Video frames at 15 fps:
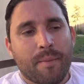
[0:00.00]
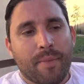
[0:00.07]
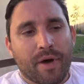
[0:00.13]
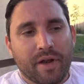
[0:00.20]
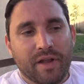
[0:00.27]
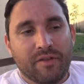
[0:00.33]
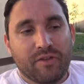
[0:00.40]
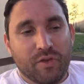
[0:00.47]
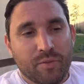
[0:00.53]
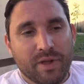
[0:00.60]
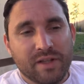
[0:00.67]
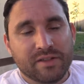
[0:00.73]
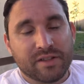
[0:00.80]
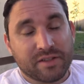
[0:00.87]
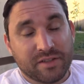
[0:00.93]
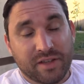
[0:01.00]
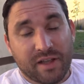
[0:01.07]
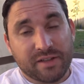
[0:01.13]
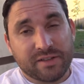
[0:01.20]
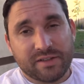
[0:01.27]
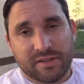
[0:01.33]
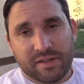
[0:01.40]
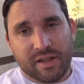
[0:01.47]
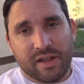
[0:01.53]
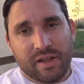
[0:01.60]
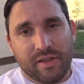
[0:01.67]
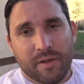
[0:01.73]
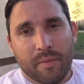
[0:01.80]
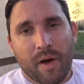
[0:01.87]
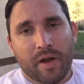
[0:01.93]
But if you mean success
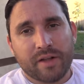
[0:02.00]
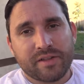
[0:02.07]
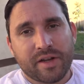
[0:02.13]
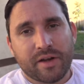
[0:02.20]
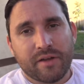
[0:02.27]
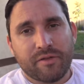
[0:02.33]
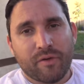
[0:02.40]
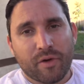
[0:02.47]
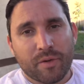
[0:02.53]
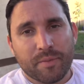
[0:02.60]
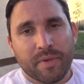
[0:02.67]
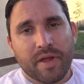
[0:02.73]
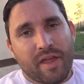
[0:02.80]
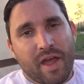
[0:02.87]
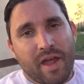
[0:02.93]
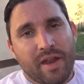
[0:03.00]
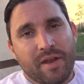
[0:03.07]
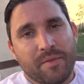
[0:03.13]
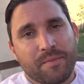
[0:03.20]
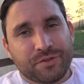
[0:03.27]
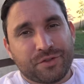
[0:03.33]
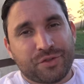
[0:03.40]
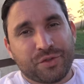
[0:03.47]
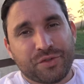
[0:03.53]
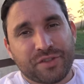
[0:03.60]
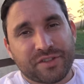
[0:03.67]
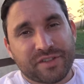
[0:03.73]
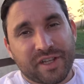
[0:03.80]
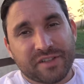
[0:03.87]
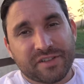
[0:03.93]
in the monetary form, then true
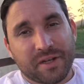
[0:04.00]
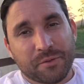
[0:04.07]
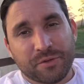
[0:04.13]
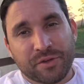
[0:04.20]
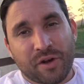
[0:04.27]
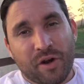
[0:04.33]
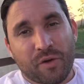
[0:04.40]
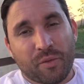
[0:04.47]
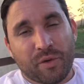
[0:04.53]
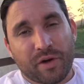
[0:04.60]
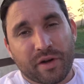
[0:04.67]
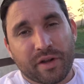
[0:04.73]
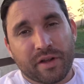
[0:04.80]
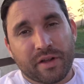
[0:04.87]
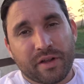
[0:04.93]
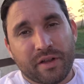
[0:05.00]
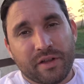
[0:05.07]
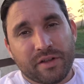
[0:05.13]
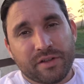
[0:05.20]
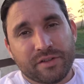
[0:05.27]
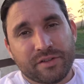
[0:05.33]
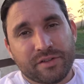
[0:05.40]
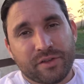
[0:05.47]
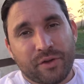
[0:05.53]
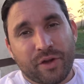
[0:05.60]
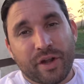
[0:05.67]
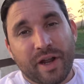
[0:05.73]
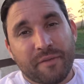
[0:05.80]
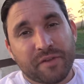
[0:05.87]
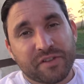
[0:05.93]
success comes with hard work. So
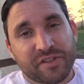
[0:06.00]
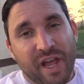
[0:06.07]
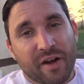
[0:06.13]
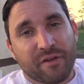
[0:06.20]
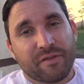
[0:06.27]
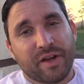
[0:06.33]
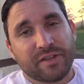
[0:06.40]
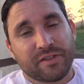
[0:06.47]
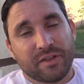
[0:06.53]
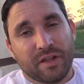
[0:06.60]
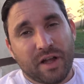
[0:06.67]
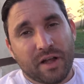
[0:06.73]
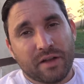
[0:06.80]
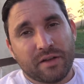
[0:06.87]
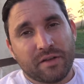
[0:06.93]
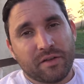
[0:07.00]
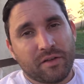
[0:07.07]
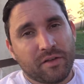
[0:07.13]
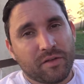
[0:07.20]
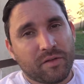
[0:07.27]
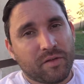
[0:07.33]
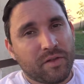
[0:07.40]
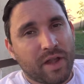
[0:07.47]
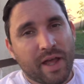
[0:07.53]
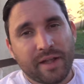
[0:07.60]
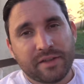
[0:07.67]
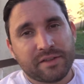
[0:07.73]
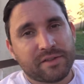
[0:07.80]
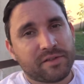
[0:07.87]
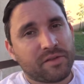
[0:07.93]
you're gonna have to sacrifice a lot.
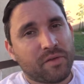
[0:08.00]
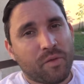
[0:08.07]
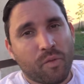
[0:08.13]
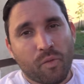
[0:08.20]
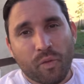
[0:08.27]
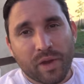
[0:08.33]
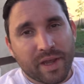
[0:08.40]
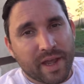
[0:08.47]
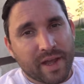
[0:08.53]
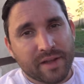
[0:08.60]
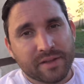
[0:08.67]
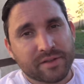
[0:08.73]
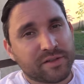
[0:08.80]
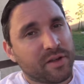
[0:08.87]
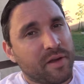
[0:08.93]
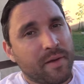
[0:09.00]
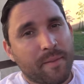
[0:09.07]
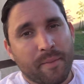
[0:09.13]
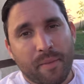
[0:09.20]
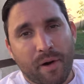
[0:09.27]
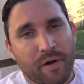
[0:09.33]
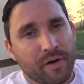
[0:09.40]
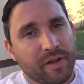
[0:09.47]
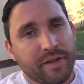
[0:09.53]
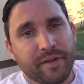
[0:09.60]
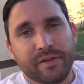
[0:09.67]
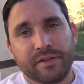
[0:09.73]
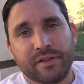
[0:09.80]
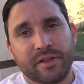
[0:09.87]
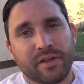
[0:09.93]
Nights, weekends,
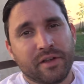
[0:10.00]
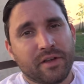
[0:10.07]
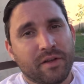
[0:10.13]
parties,